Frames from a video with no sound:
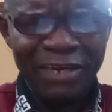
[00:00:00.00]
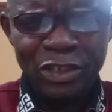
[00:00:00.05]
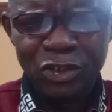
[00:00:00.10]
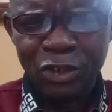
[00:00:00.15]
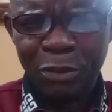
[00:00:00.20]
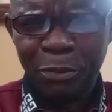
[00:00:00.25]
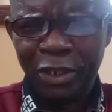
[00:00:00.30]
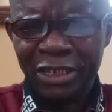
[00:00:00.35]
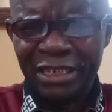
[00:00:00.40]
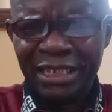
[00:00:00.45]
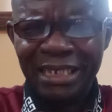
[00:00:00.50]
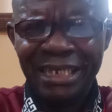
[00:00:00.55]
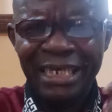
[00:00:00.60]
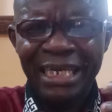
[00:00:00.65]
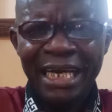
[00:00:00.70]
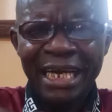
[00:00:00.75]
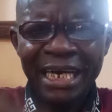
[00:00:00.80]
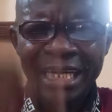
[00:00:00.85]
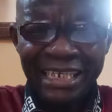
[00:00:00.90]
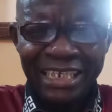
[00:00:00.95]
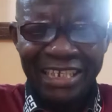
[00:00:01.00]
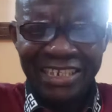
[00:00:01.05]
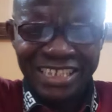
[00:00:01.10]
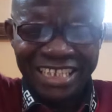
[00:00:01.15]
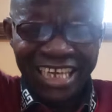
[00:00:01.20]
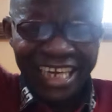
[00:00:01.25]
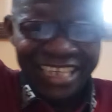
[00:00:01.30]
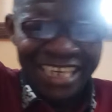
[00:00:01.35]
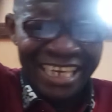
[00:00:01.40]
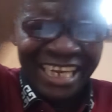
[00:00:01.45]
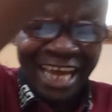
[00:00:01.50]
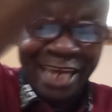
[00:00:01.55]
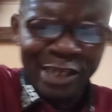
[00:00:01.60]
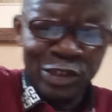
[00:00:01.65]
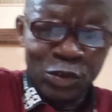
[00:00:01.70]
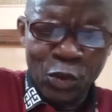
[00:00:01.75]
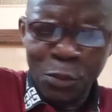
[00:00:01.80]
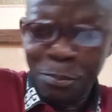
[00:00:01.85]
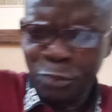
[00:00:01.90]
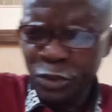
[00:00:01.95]
When somebody is telling
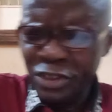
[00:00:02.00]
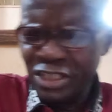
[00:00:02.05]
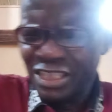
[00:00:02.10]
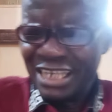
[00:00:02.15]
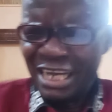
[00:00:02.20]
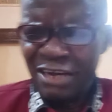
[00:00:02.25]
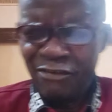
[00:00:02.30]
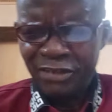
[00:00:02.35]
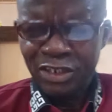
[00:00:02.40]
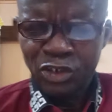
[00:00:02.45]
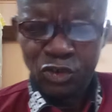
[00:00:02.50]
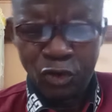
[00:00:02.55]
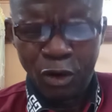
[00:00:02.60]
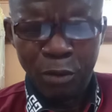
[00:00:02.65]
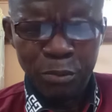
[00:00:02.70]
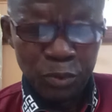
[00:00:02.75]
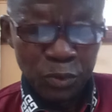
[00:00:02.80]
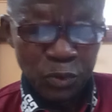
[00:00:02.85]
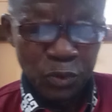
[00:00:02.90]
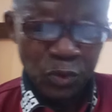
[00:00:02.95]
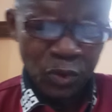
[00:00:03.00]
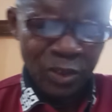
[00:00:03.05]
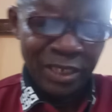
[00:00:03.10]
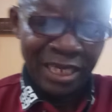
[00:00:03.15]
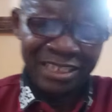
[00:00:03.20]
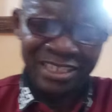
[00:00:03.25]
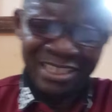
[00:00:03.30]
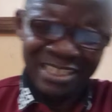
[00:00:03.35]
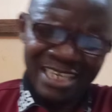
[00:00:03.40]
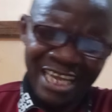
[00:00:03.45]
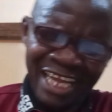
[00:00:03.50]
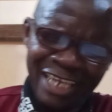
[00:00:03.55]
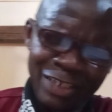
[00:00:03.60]
lies to put himself in trouble, you know that he